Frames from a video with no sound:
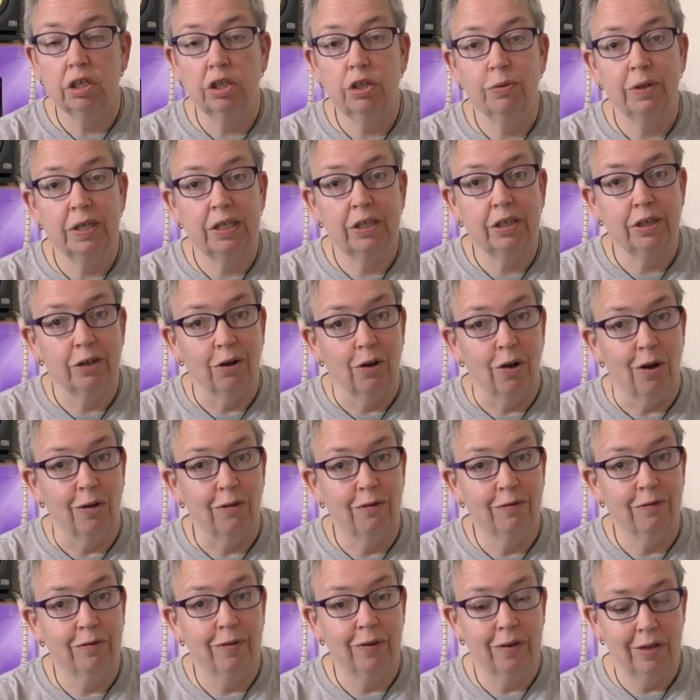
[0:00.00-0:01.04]
to switch it
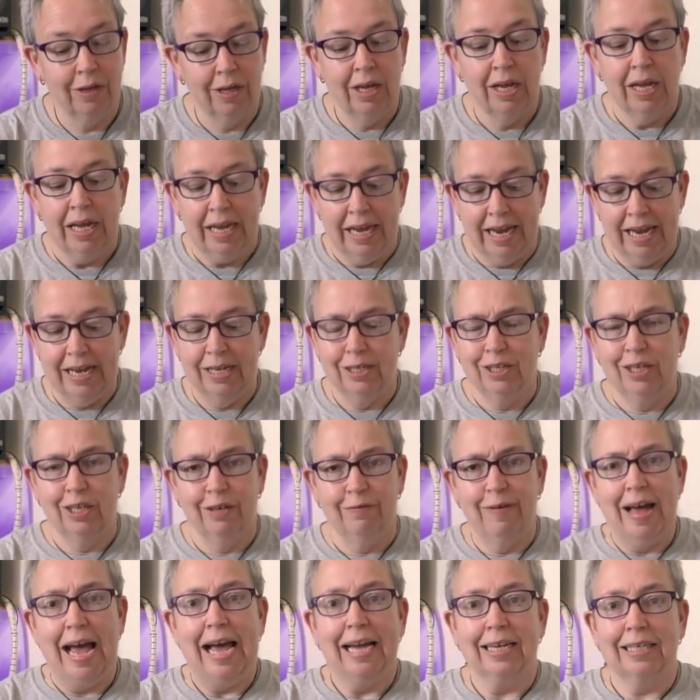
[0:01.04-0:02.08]
off. It sort
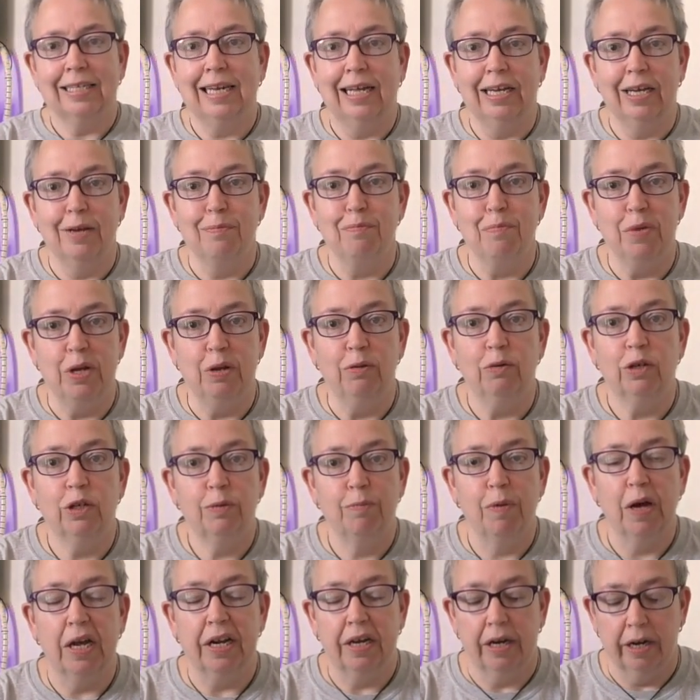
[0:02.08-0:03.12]
of acts like a mute
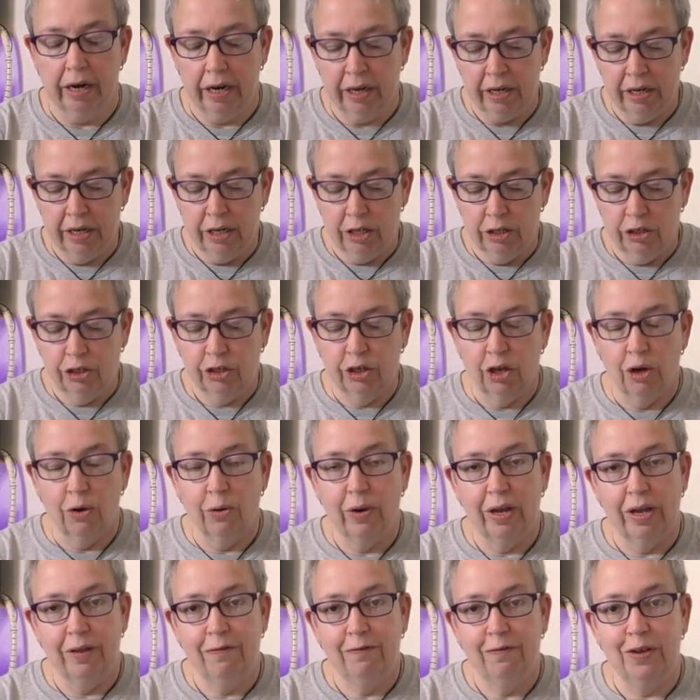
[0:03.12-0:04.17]
button.
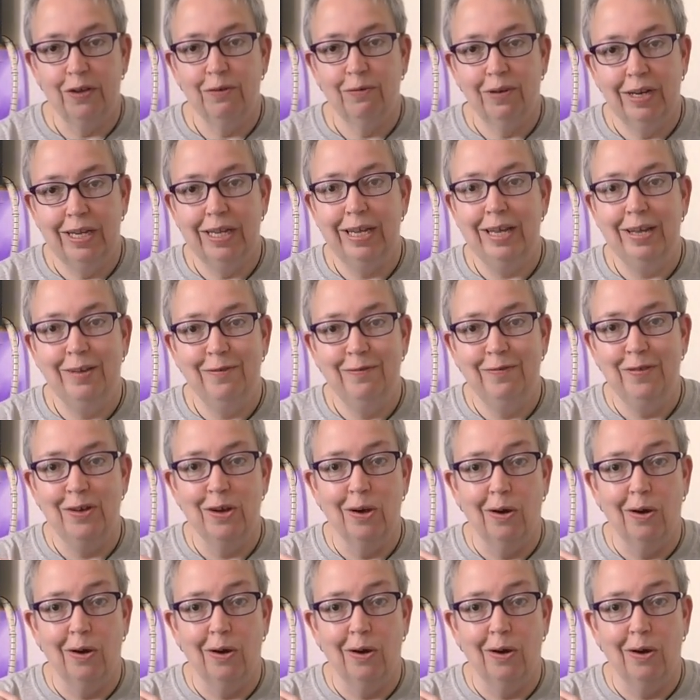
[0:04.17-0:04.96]
So if you leave